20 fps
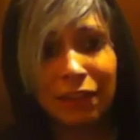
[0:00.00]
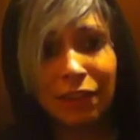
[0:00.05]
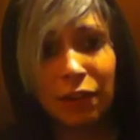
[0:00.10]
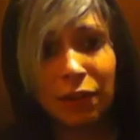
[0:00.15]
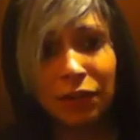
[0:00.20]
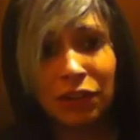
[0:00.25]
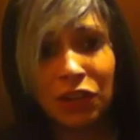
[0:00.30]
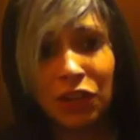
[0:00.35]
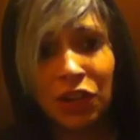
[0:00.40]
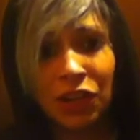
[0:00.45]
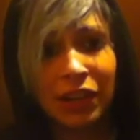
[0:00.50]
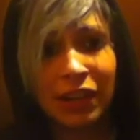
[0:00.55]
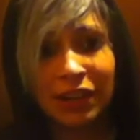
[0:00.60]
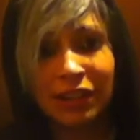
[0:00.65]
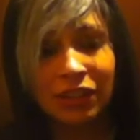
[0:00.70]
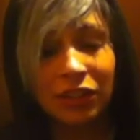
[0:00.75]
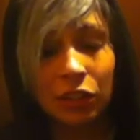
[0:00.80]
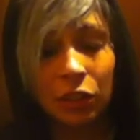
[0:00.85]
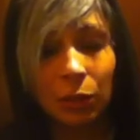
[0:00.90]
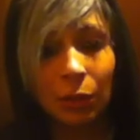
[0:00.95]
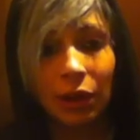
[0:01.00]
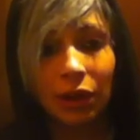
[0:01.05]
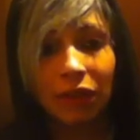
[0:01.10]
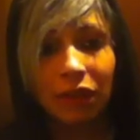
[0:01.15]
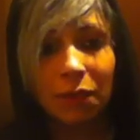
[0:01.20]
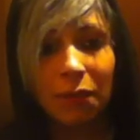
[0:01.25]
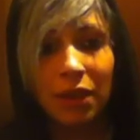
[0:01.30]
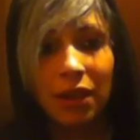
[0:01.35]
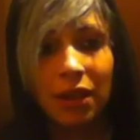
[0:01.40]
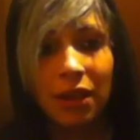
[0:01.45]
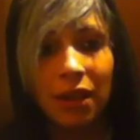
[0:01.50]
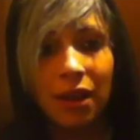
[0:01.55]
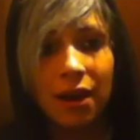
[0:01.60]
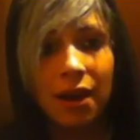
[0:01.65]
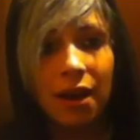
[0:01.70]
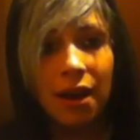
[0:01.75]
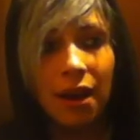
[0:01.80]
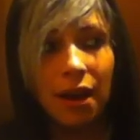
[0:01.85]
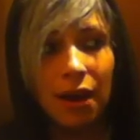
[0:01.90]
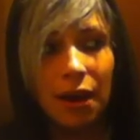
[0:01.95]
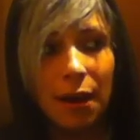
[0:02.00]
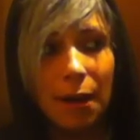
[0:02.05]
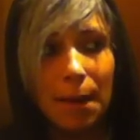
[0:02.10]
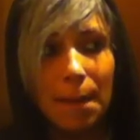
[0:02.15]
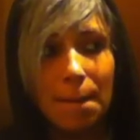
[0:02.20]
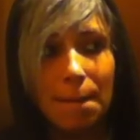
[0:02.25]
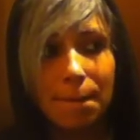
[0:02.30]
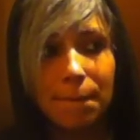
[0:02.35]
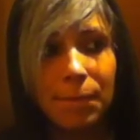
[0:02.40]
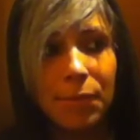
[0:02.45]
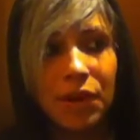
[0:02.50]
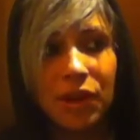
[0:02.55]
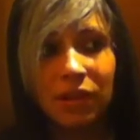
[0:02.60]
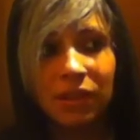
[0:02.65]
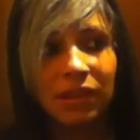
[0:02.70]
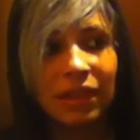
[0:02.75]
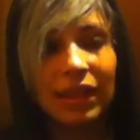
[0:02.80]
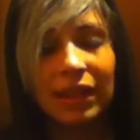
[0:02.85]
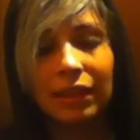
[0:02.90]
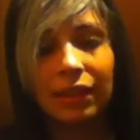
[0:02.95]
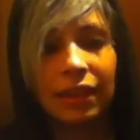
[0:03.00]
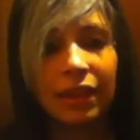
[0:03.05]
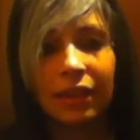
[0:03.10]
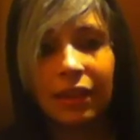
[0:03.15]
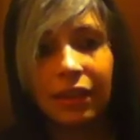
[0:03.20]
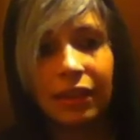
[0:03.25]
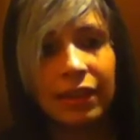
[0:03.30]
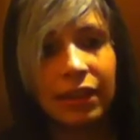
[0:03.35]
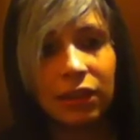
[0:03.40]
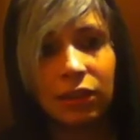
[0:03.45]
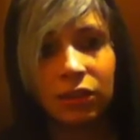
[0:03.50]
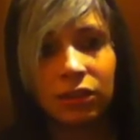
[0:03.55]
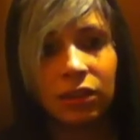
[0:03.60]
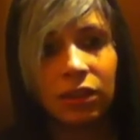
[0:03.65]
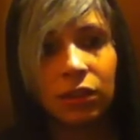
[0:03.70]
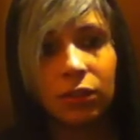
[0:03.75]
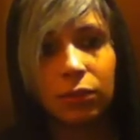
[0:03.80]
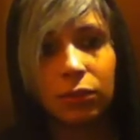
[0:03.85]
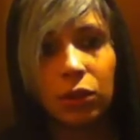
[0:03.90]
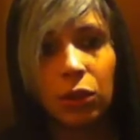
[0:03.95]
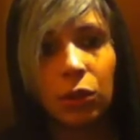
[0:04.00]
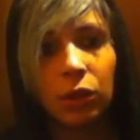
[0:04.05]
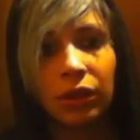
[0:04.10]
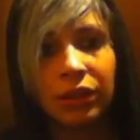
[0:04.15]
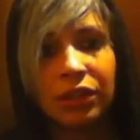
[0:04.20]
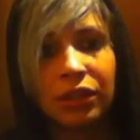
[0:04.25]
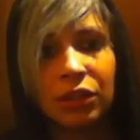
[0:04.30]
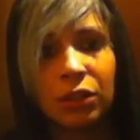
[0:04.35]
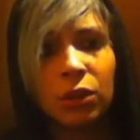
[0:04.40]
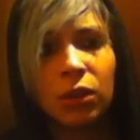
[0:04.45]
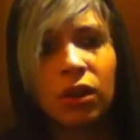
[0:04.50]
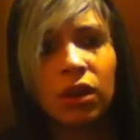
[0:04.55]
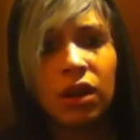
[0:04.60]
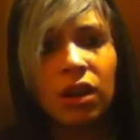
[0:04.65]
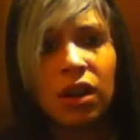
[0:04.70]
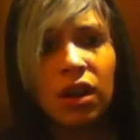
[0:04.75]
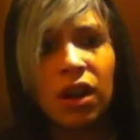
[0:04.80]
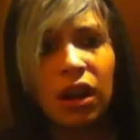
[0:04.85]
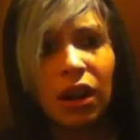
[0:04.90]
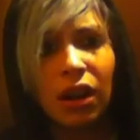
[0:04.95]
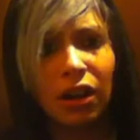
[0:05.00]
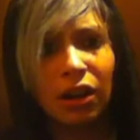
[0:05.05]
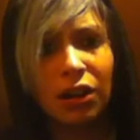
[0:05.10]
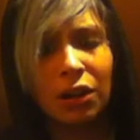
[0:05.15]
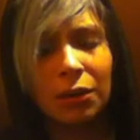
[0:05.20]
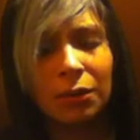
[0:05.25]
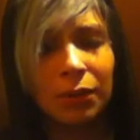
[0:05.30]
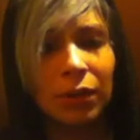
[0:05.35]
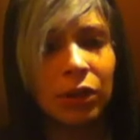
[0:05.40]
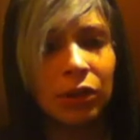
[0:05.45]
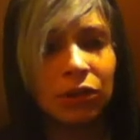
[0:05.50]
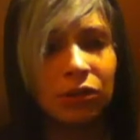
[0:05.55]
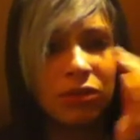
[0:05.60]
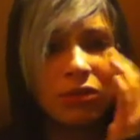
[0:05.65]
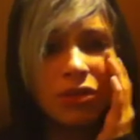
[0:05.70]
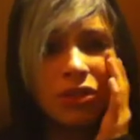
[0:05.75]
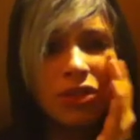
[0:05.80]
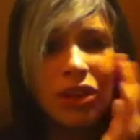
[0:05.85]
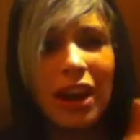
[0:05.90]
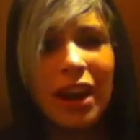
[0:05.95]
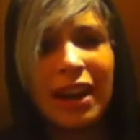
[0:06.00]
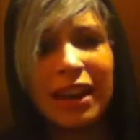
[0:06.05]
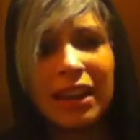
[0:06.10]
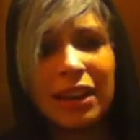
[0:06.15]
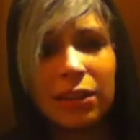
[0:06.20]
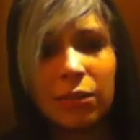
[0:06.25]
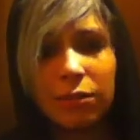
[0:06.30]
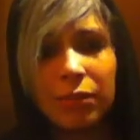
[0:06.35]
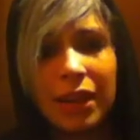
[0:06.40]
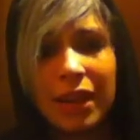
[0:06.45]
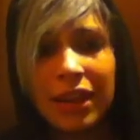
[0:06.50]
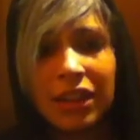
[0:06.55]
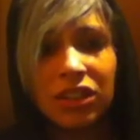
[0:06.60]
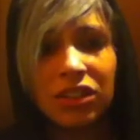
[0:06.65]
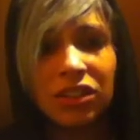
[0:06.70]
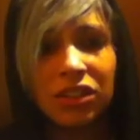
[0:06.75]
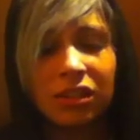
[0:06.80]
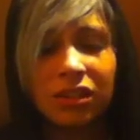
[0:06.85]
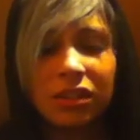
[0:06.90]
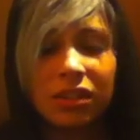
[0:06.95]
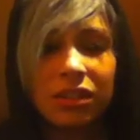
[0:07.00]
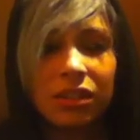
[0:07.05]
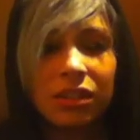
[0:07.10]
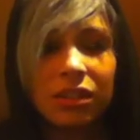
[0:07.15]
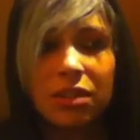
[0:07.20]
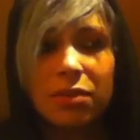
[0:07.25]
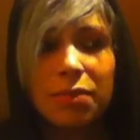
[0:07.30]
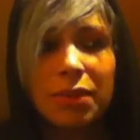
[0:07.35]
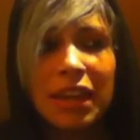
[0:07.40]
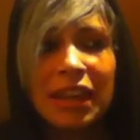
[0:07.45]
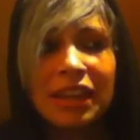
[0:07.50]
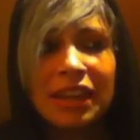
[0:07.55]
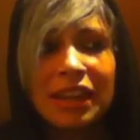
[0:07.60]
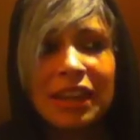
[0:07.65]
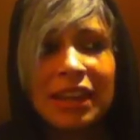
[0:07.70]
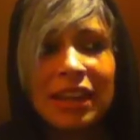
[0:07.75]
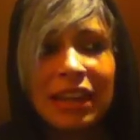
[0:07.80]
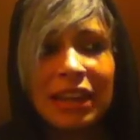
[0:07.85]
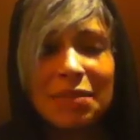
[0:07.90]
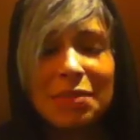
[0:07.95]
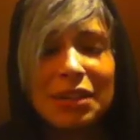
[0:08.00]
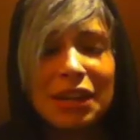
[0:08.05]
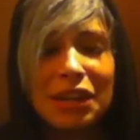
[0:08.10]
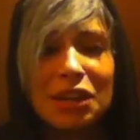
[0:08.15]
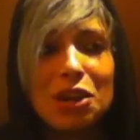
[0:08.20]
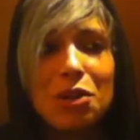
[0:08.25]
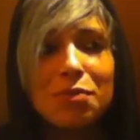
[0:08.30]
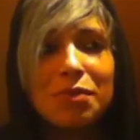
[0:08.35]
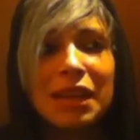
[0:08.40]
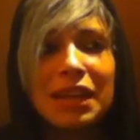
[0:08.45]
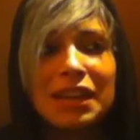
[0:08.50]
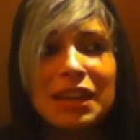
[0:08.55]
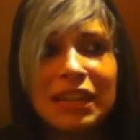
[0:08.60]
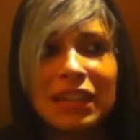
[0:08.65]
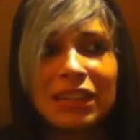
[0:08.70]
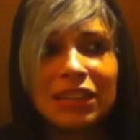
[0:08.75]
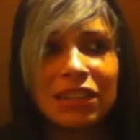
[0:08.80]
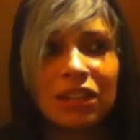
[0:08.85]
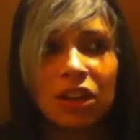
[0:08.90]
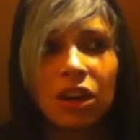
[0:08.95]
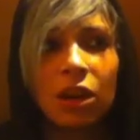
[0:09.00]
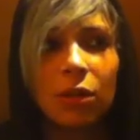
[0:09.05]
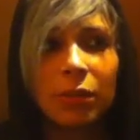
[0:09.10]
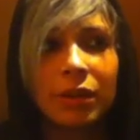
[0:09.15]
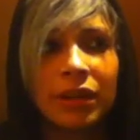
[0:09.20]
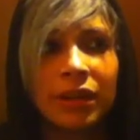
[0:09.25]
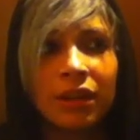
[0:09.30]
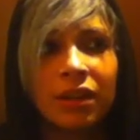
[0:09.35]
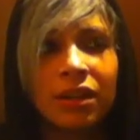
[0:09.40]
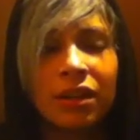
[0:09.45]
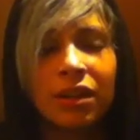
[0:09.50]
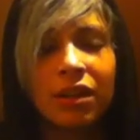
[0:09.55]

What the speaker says: involving turkey isn't going to work for me, but, like, anything else, I'll totally do. I'll try and manage blending. I mean, I know blending is a common